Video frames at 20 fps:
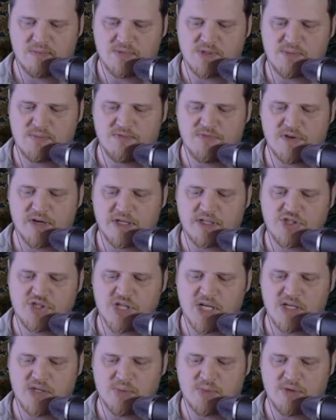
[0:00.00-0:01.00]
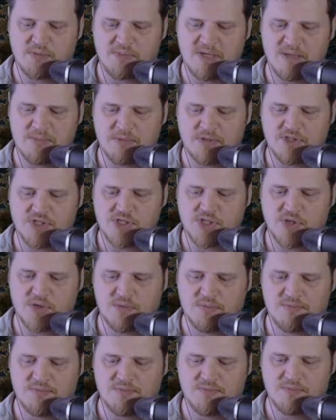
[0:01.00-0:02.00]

some very genuine people too.